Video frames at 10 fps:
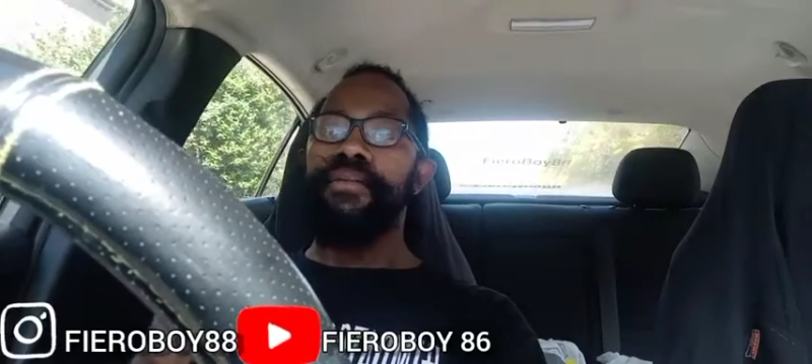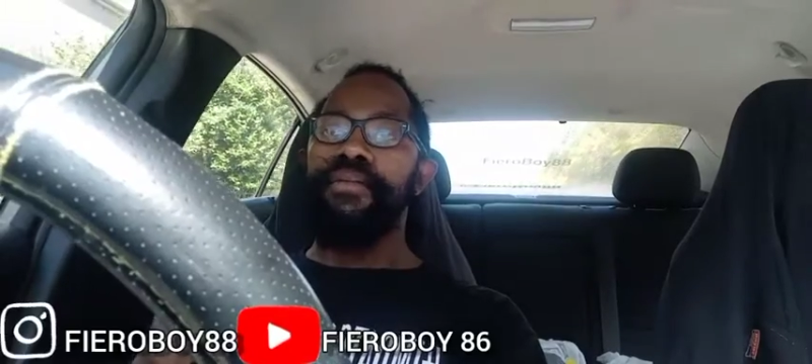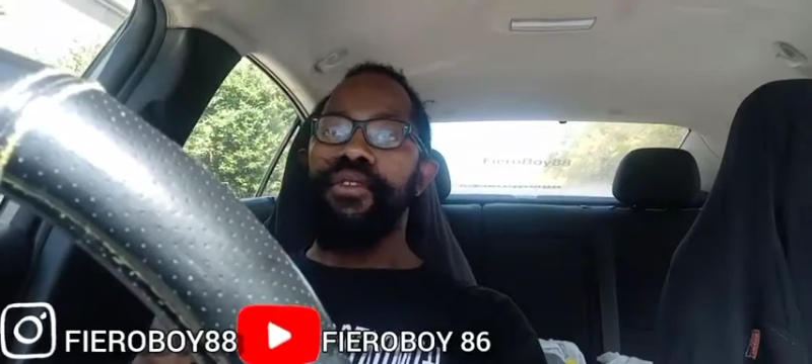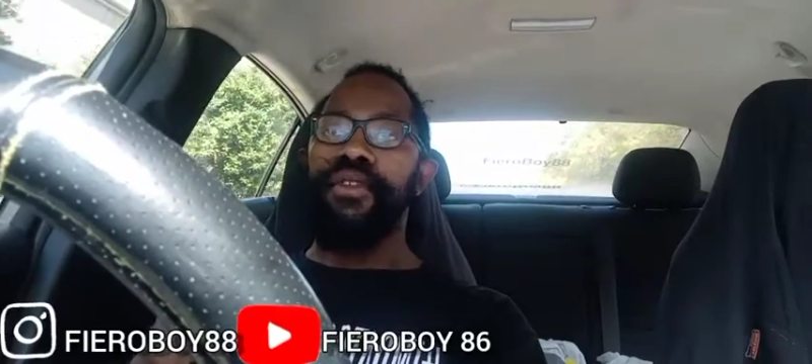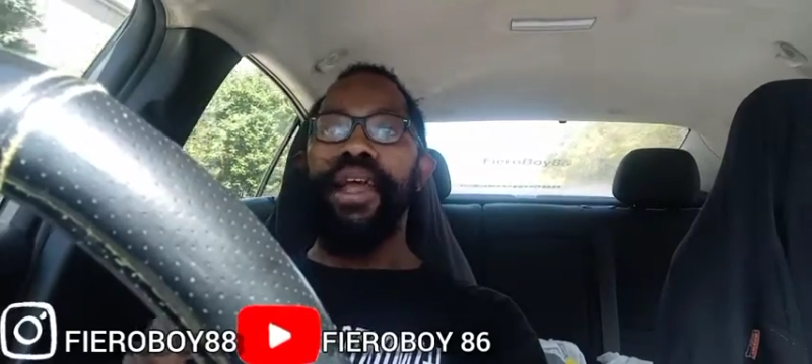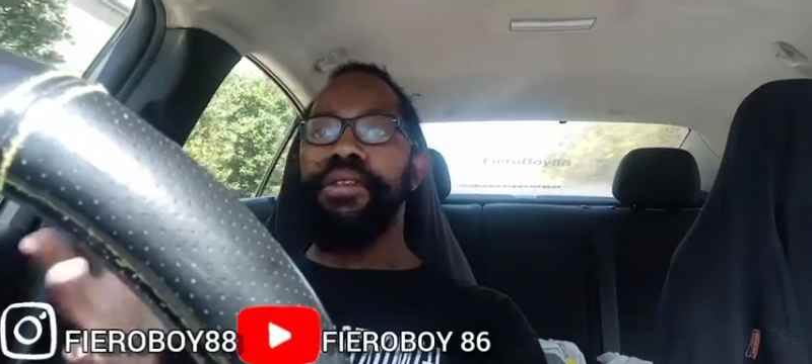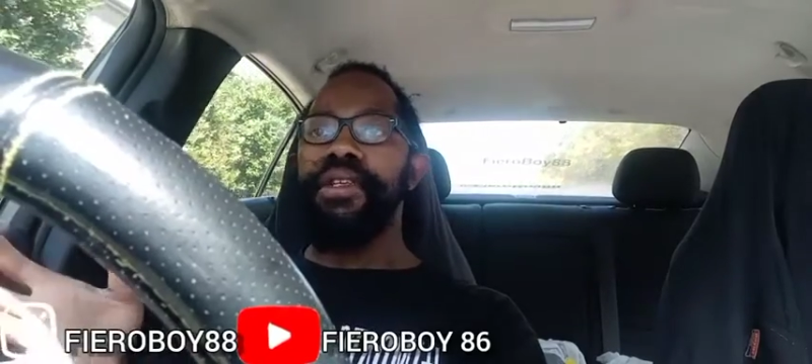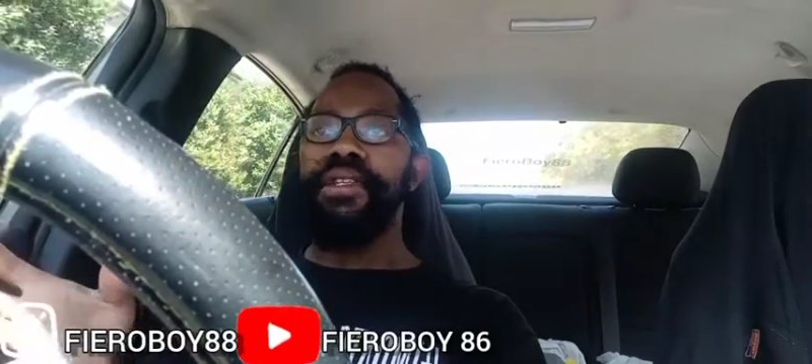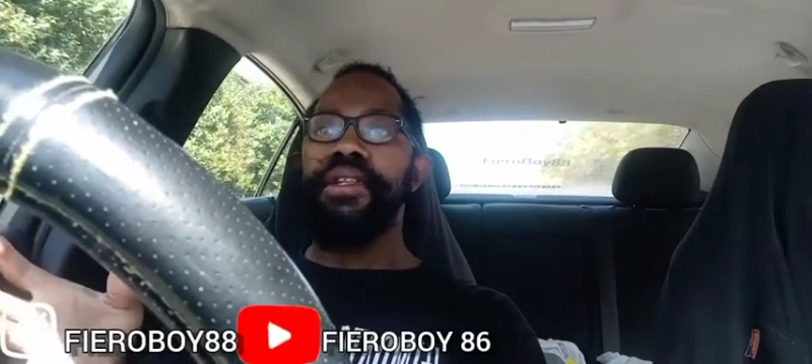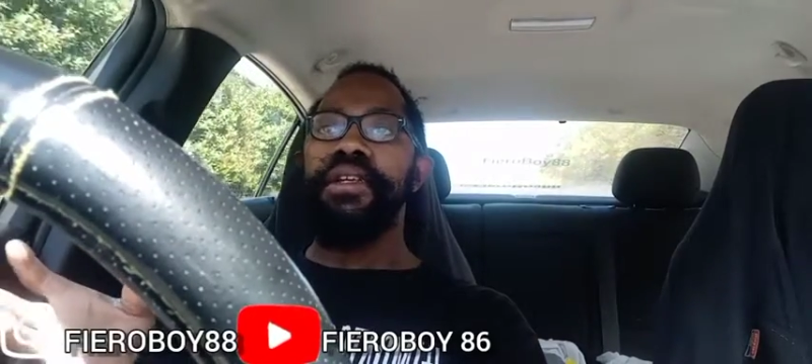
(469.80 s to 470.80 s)

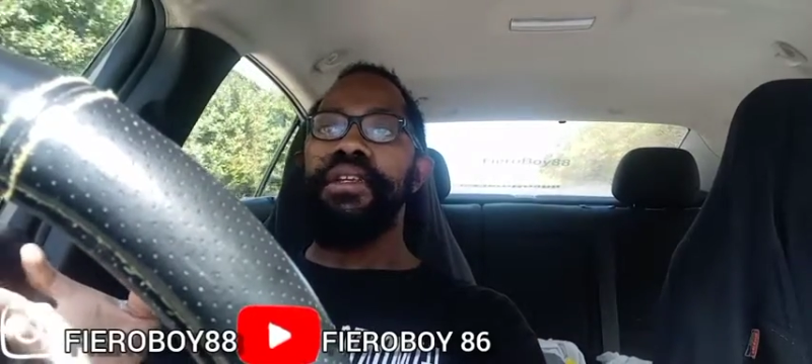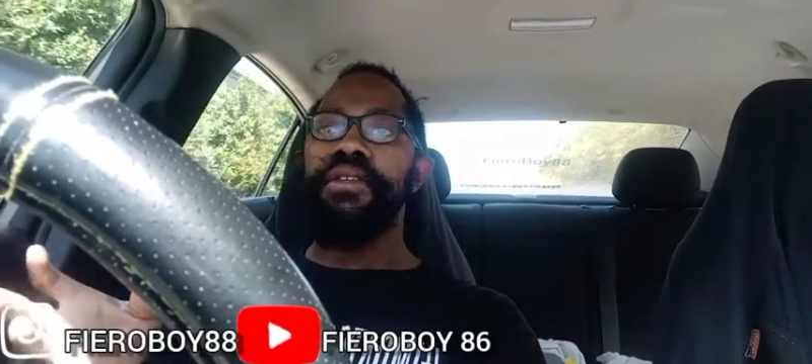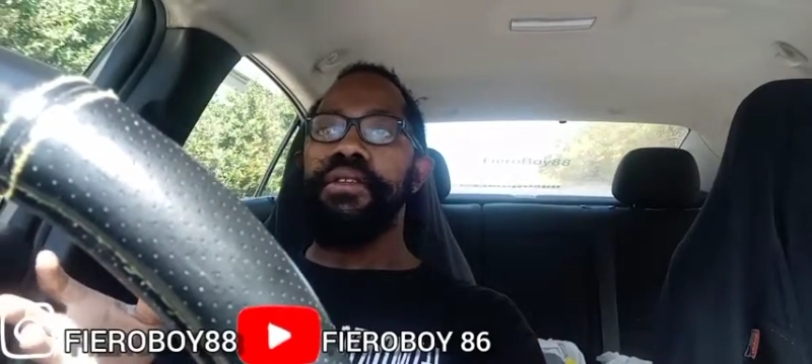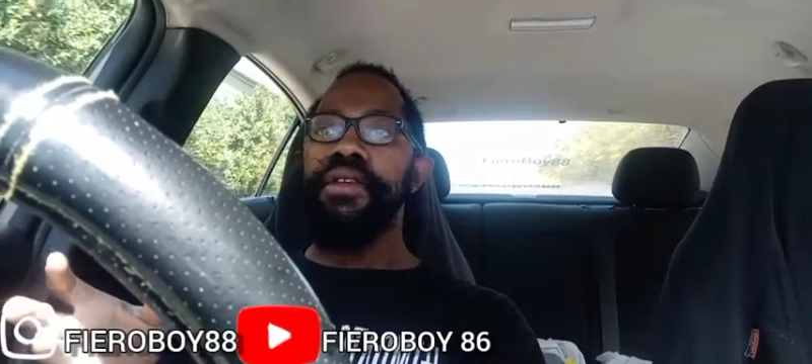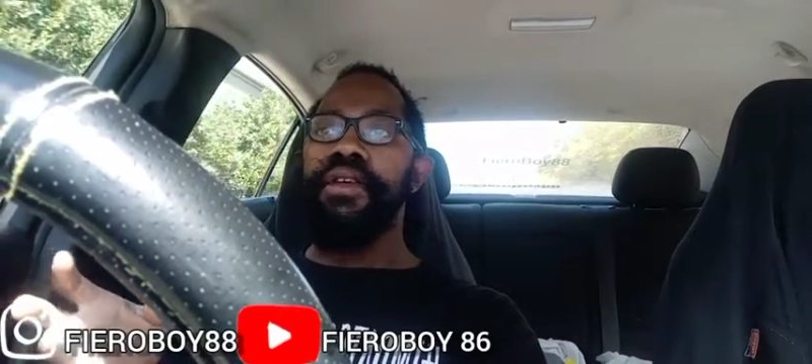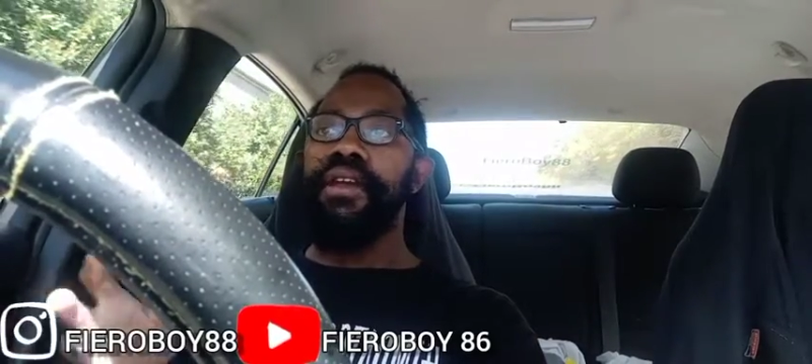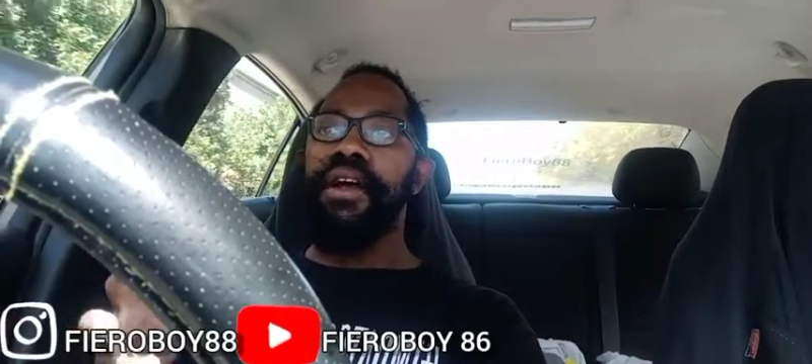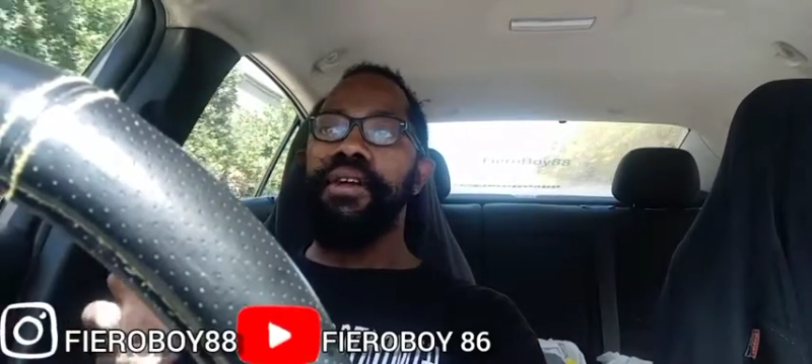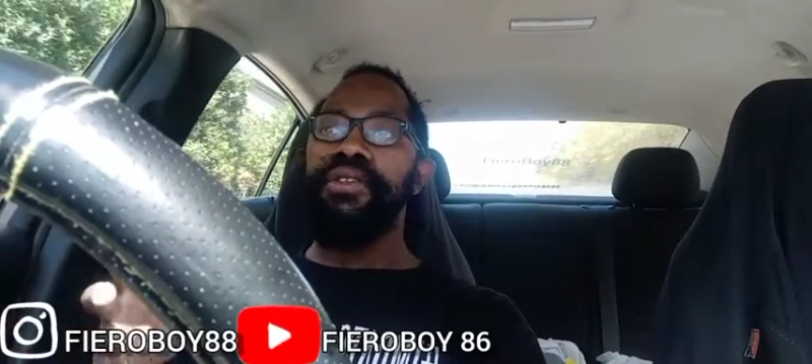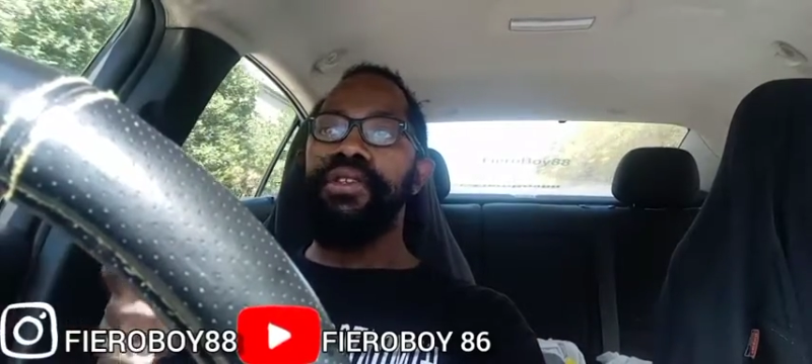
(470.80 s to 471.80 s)
craziest things,
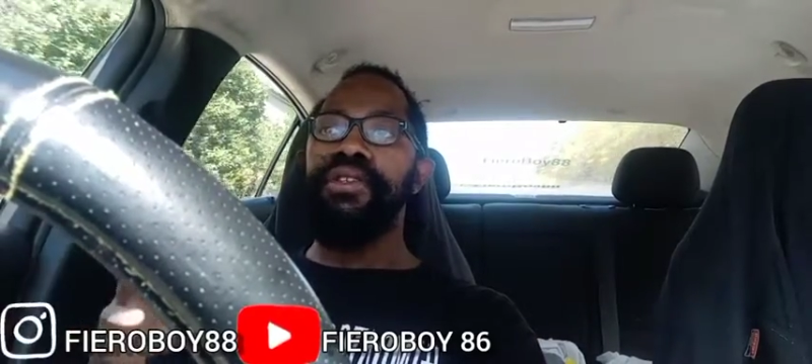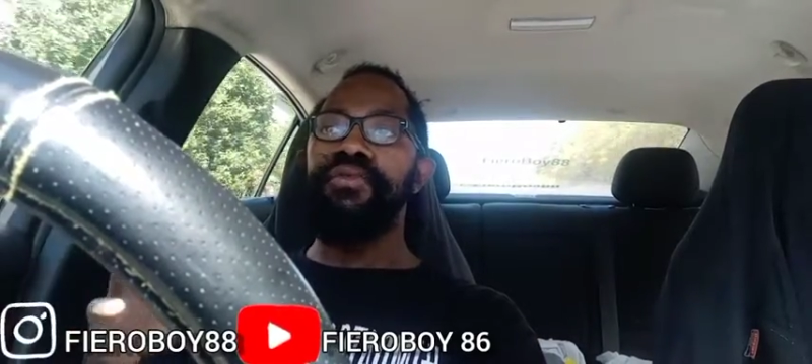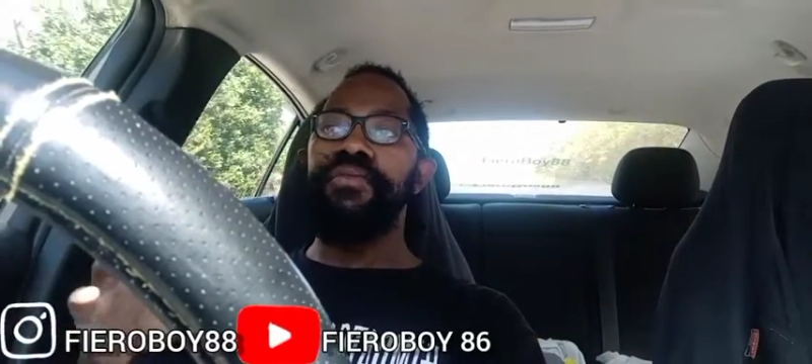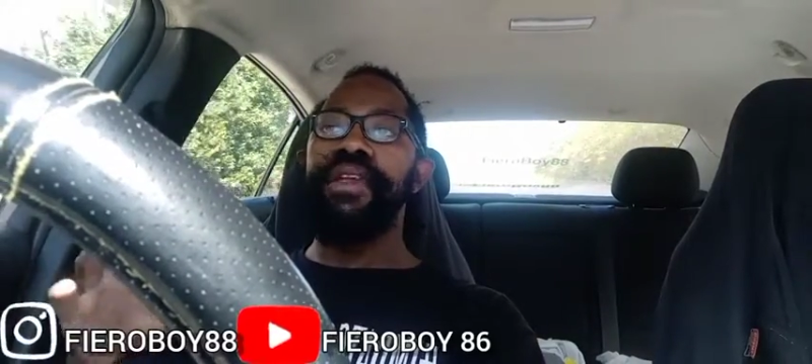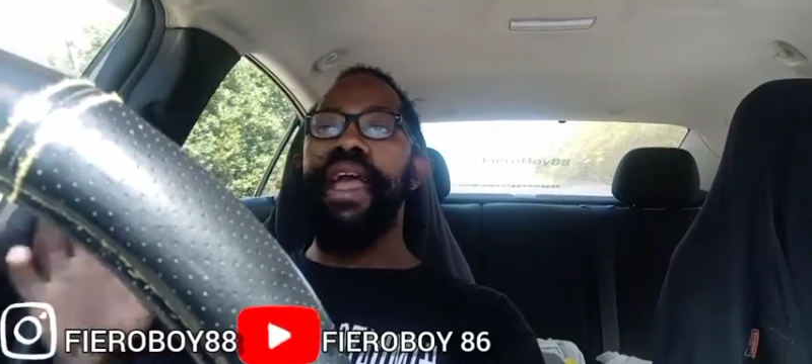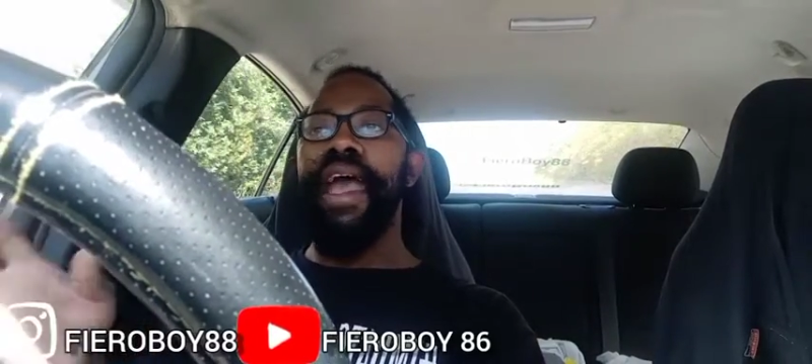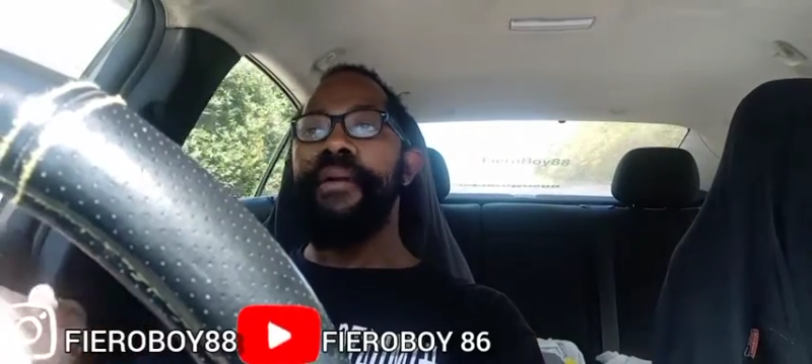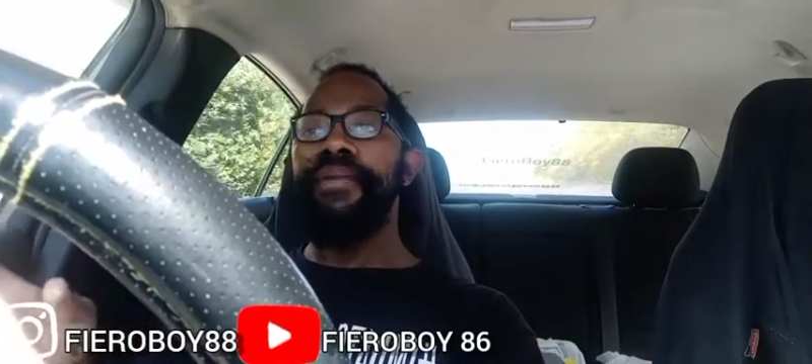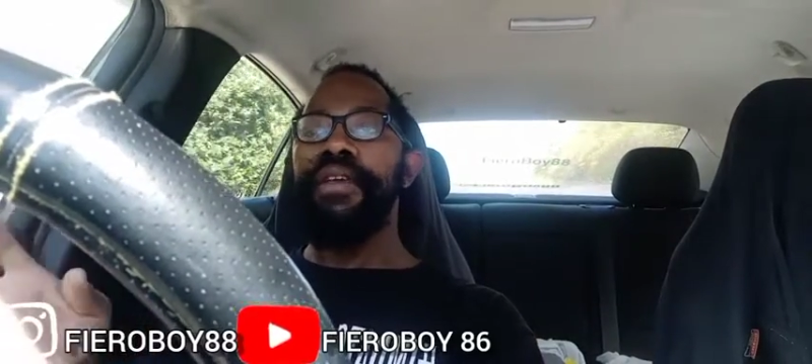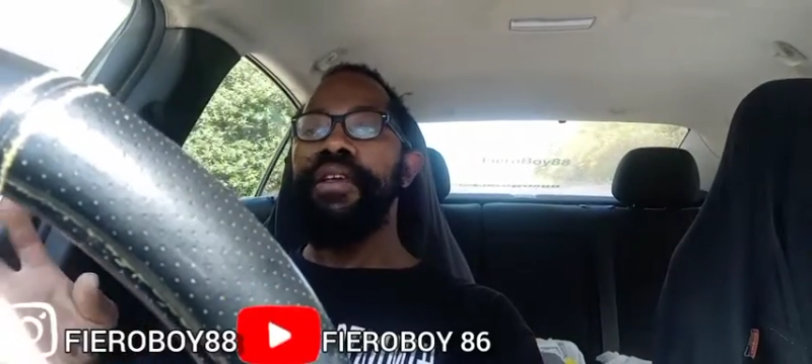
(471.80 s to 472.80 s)
because you will be
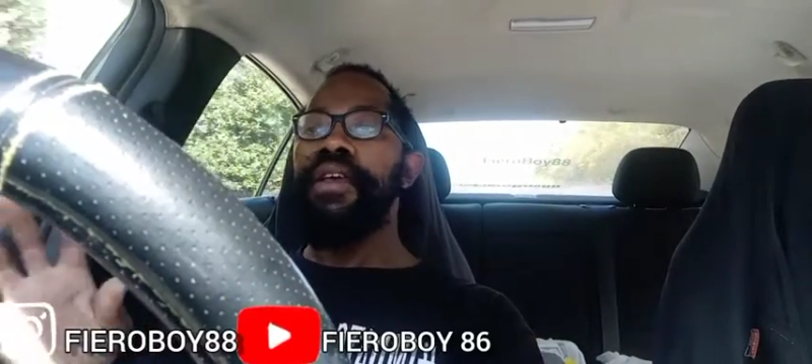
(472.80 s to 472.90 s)
happy.